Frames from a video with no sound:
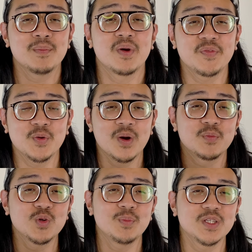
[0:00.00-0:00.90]
But if you want
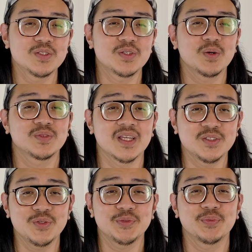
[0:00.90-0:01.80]
room on your toes, as
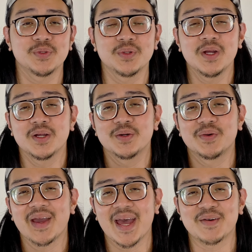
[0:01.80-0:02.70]
usual, go
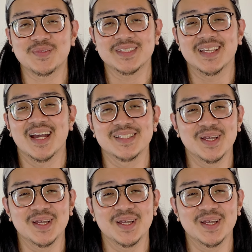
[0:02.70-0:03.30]
half a size